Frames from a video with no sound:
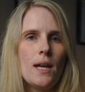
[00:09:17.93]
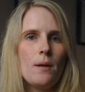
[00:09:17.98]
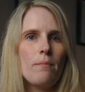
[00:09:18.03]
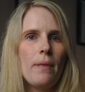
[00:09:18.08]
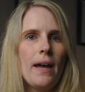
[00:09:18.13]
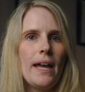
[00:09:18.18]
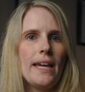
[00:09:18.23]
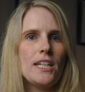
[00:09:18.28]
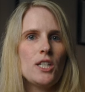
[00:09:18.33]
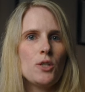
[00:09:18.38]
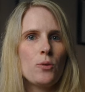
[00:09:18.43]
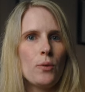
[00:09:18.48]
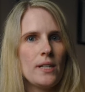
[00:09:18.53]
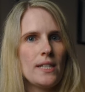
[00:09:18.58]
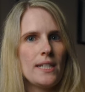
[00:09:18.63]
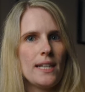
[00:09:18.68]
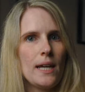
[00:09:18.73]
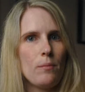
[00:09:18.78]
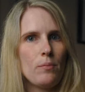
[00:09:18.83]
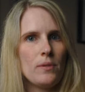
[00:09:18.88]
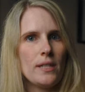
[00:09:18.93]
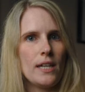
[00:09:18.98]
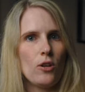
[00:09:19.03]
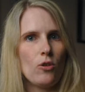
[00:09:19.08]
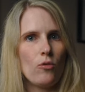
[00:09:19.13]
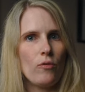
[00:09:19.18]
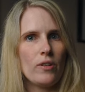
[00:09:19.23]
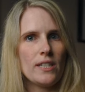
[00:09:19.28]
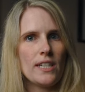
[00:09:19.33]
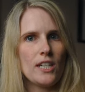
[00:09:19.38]
pay 28%
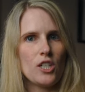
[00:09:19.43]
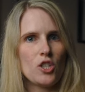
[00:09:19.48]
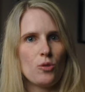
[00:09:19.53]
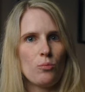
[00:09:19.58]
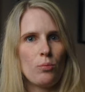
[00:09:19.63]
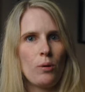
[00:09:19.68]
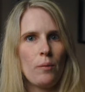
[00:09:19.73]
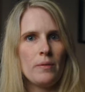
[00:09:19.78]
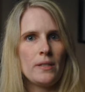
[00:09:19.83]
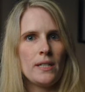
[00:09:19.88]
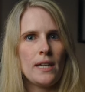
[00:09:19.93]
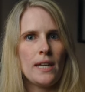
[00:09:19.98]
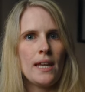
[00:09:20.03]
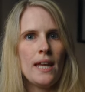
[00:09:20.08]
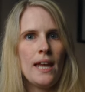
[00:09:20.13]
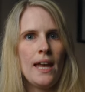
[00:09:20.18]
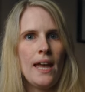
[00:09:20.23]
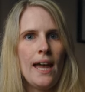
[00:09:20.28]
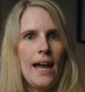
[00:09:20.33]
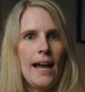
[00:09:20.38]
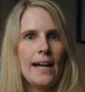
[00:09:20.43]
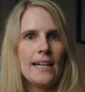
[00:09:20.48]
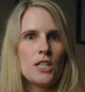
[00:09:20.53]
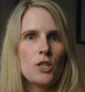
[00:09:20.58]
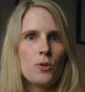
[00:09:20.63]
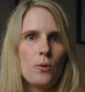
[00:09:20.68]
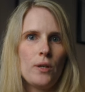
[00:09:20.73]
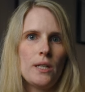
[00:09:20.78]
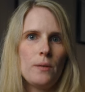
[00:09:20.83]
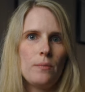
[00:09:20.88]
on residential property
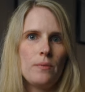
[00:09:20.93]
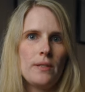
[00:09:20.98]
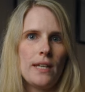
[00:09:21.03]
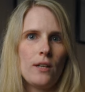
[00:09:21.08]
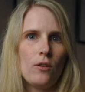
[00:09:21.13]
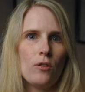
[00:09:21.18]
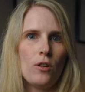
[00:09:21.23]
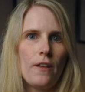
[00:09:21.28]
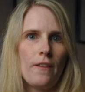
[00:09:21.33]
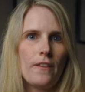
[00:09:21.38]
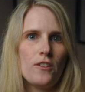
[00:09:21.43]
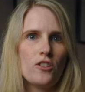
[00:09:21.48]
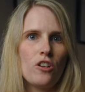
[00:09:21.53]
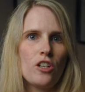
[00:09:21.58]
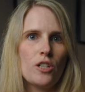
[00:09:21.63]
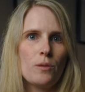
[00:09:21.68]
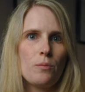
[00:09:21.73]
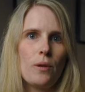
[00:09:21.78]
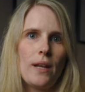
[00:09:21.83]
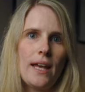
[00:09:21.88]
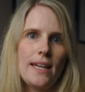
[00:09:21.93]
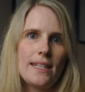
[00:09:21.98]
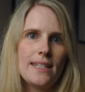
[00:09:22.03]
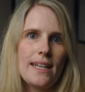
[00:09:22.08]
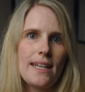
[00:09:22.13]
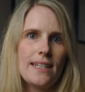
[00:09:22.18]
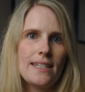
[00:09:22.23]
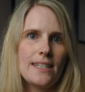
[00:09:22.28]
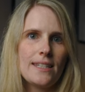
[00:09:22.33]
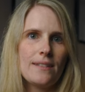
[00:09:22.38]
and 20% on other chargeable
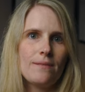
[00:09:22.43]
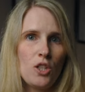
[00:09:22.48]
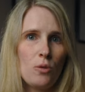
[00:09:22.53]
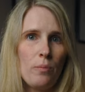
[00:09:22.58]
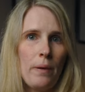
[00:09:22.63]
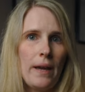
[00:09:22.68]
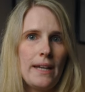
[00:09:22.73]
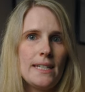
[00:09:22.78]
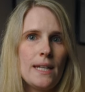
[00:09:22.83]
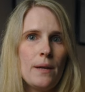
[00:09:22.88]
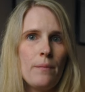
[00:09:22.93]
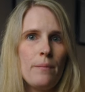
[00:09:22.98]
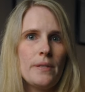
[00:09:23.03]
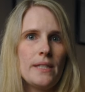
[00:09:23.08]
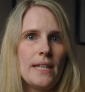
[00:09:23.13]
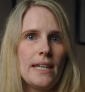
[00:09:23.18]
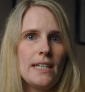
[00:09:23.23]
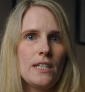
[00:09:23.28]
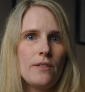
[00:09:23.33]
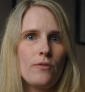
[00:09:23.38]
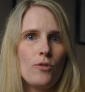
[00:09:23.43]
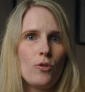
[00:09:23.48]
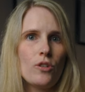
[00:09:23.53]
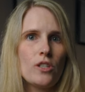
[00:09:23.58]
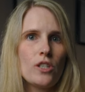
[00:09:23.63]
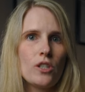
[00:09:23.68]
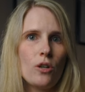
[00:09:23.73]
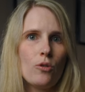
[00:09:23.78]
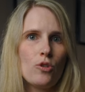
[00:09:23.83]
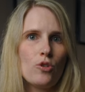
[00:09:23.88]
assets. You'll pay 10% if you're a
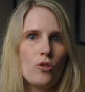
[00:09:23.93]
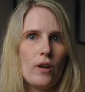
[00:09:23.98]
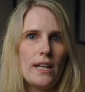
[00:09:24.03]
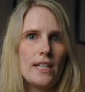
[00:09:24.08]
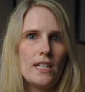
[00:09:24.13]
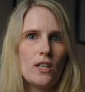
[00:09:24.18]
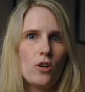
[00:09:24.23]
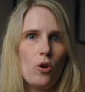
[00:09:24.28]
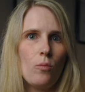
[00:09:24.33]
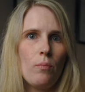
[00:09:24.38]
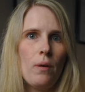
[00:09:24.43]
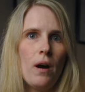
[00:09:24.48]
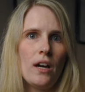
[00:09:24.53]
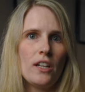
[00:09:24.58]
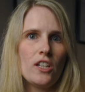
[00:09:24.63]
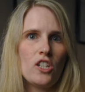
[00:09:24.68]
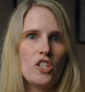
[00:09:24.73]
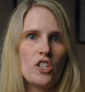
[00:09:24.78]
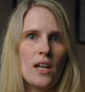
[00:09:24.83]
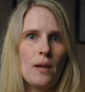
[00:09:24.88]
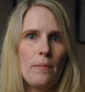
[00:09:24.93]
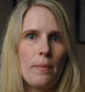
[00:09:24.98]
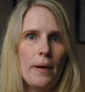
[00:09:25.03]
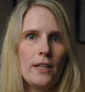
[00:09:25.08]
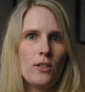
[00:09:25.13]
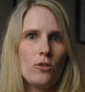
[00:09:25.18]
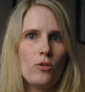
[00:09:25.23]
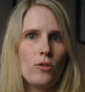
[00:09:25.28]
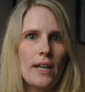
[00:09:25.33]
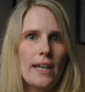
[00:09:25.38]
sole trader or partnership
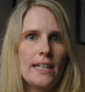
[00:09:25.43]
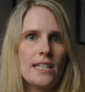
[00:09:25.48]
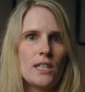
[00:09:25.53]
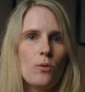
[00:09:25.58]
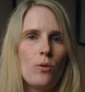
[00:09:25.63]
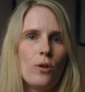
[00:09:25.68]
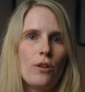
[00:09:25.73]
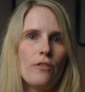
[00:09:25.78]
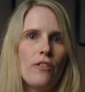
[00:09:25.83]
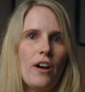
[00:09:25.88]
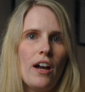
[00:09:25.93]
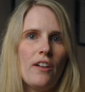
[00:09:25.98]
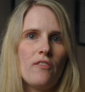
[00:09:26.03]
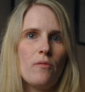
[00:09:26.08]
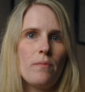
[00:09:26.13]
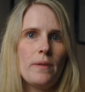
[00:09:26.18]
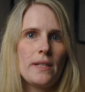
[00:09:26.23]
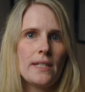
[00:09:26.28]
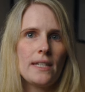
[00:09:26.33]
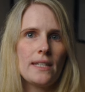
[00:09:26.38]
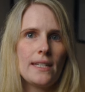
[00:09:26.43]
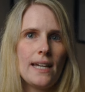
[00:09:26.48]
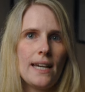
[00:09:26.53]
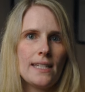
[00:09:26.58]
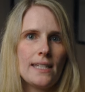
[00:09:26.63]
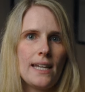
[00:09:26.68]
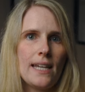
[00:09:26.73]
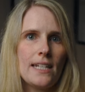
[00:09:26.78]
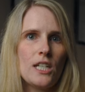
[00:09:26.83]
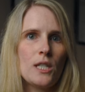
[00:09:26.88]
and your gains qualify for business
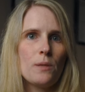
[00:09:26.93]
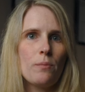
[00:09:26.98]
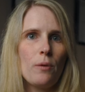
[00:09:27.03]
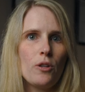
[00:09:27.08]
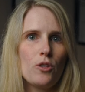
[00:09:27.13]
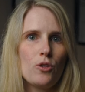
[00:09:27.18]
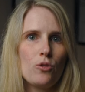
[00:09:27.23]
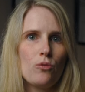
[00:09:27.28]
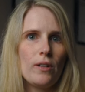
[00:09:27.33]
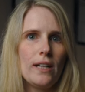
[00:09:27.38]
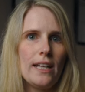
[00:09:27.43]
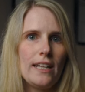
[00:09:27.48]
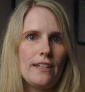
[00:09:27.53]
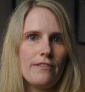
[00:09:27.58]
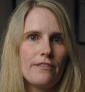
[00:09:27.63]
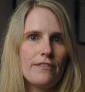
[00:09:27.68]
asset disposal relief.